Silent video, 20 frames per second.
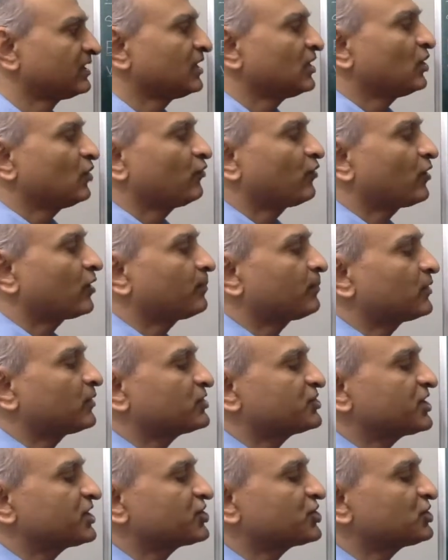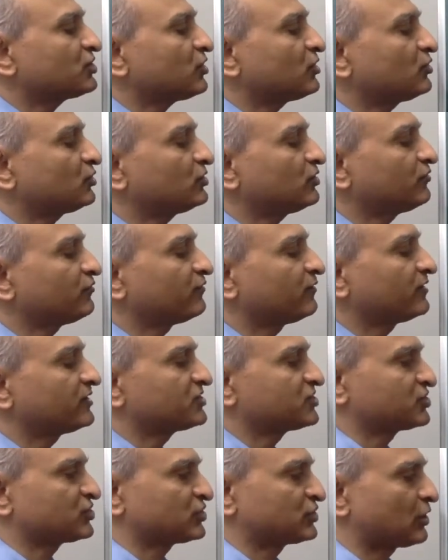For projection onto the first
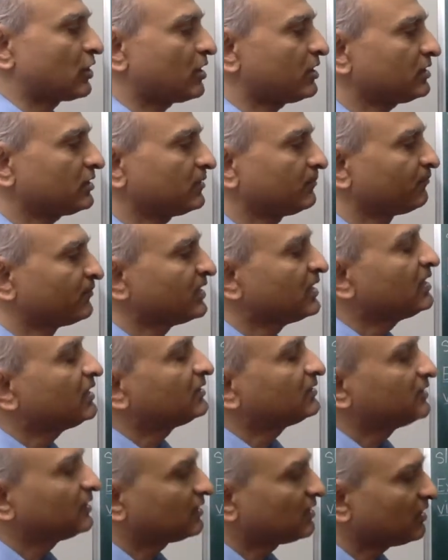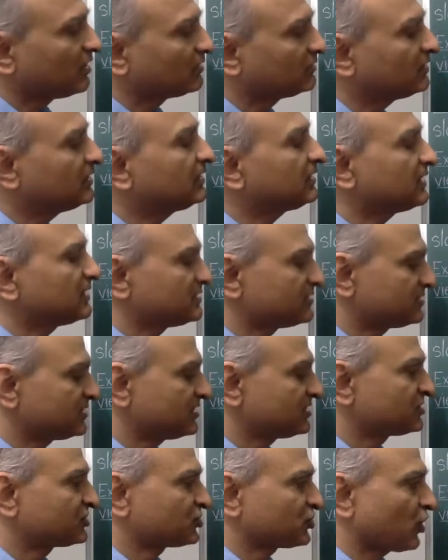slot, the kernel
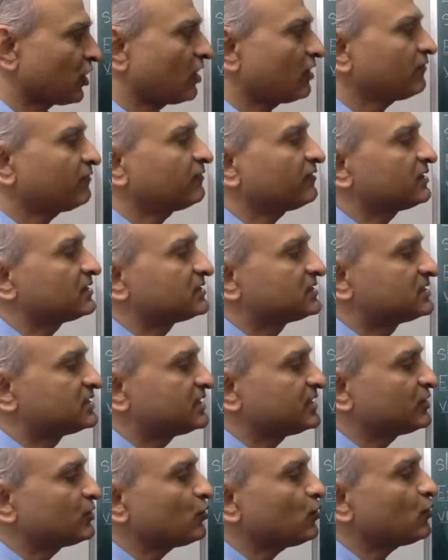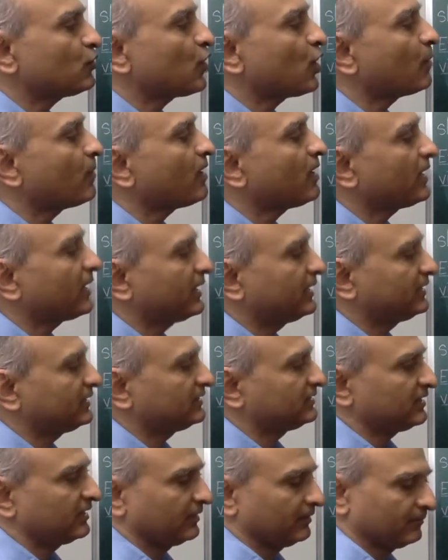consists of 0,
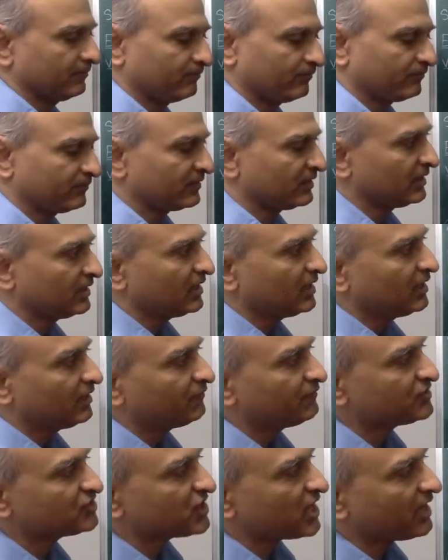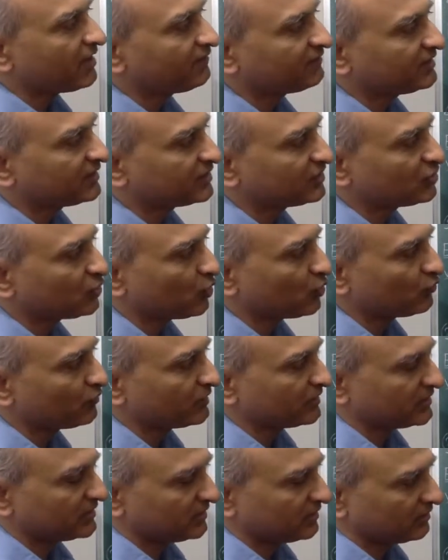anything, which I have written over
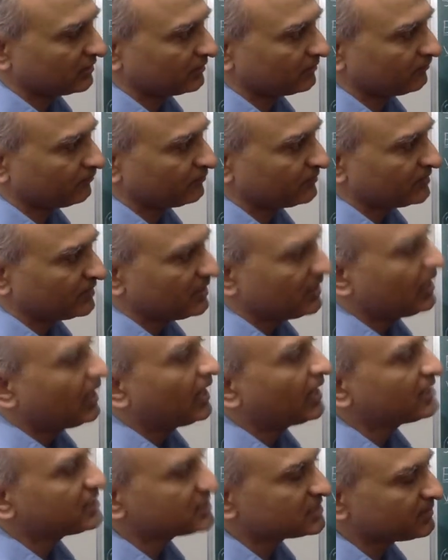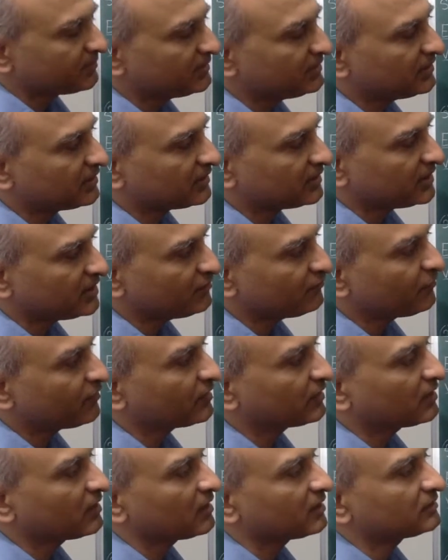here. And similarly for
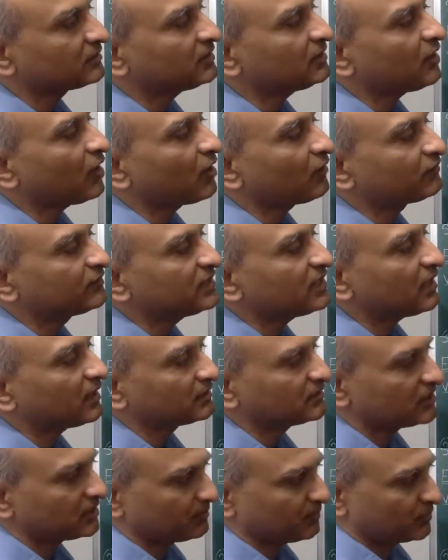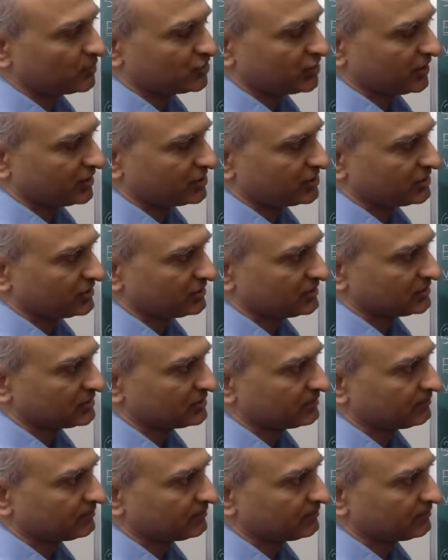kernel of the other projections.